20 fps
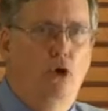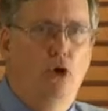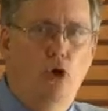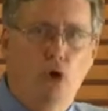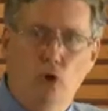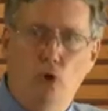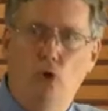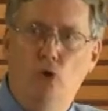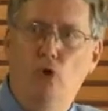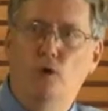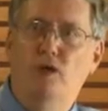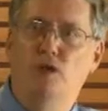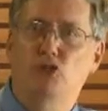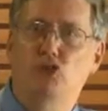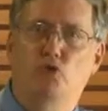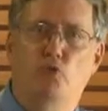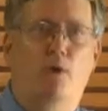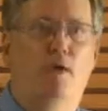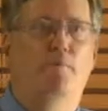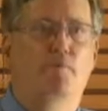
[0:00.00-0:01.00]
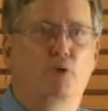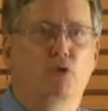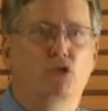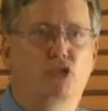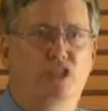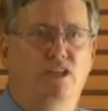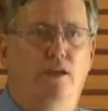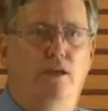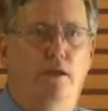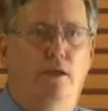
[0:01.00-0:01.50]
Who is
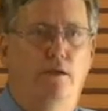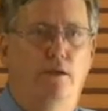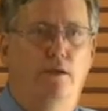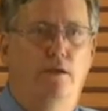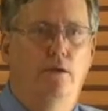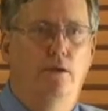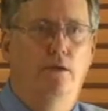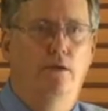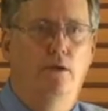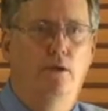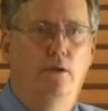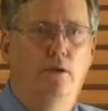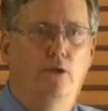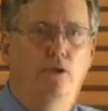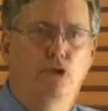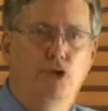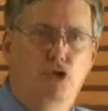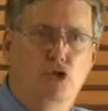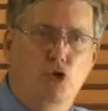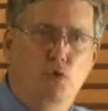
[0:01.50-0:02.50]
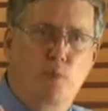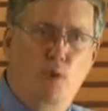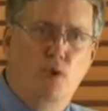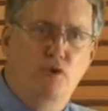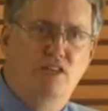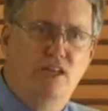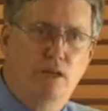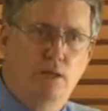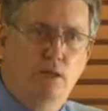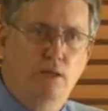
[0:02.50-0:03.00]
represented? The
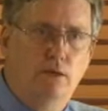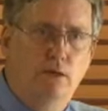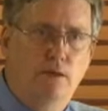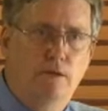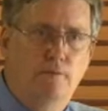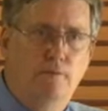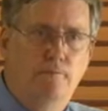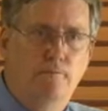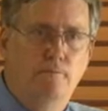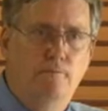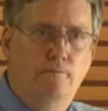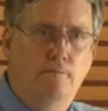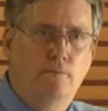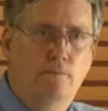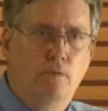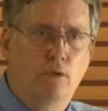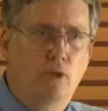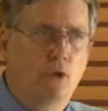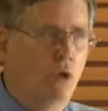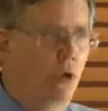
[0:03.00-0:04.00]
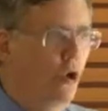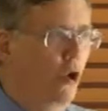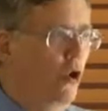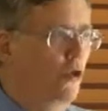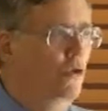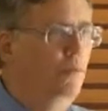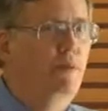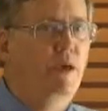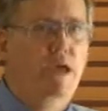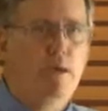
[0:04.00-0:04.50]
superintendent
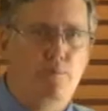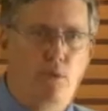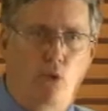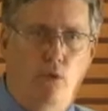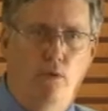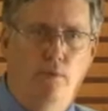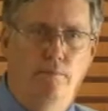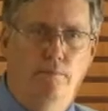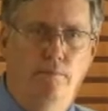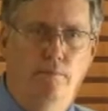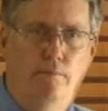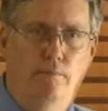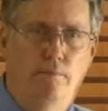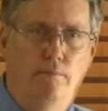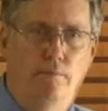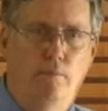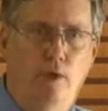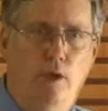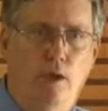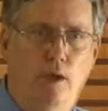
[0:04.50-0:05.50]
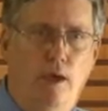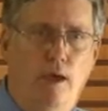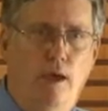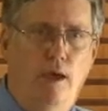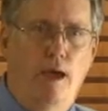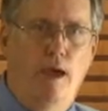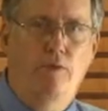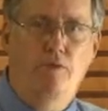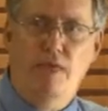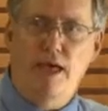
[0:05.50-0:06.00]
or the people?
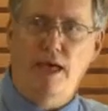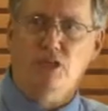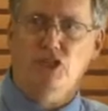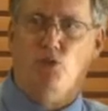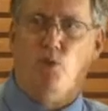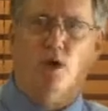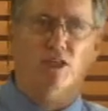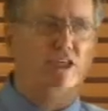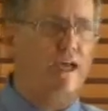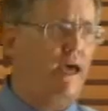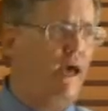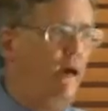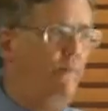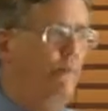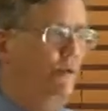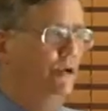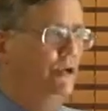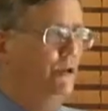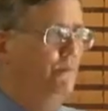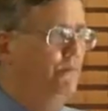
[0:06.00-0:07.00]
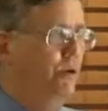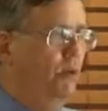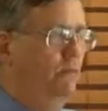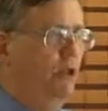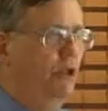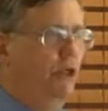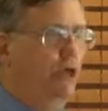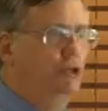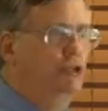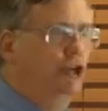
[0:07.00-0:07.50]
And that's what's happened in
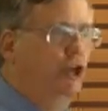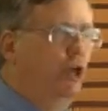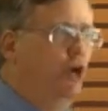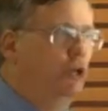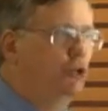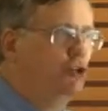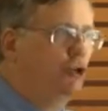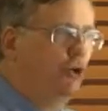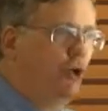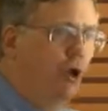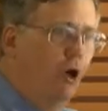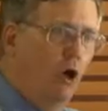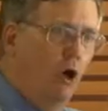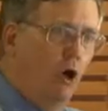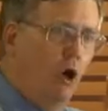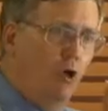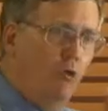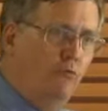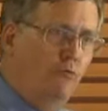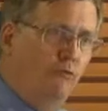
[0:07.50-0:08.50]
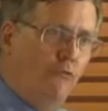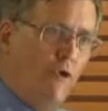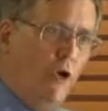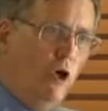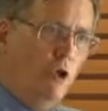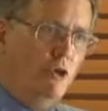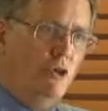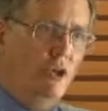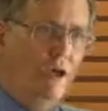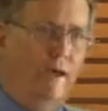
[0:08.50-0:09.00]
public education on
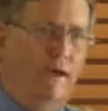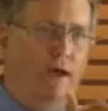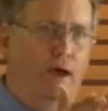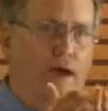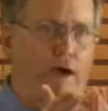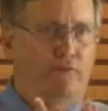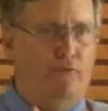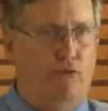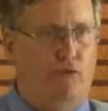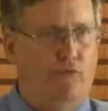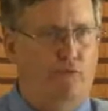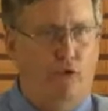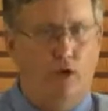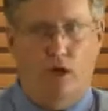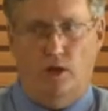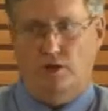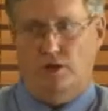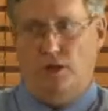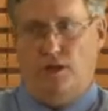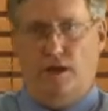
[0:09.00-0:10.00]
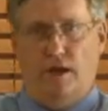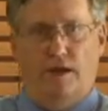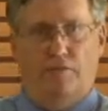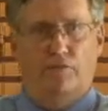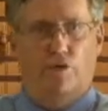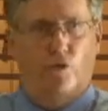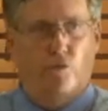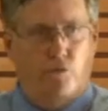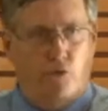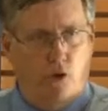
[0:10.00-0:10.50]
front after front
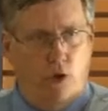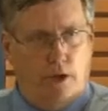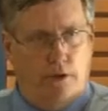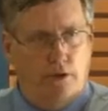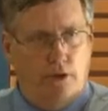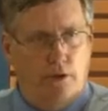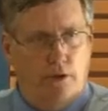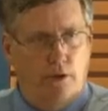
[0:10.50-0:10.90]
after front.